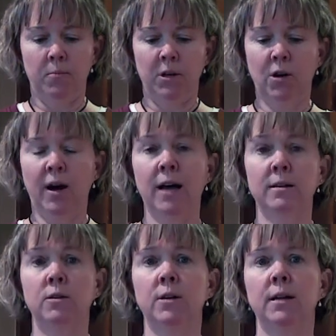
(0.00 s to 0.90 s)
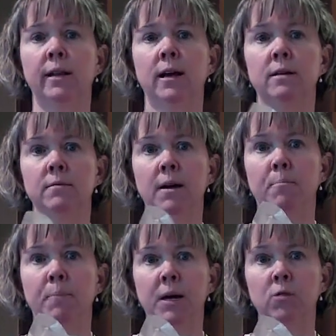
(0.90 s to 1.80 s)
You know how you get like a
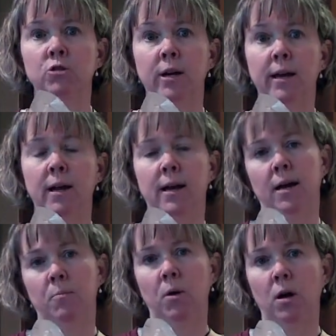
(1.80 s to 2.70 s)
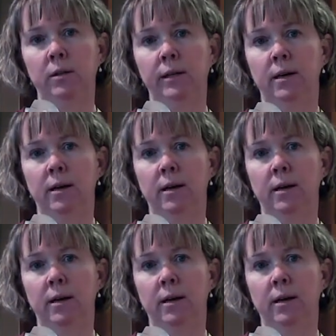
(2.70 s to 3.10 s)
big old gigantic head of broccoli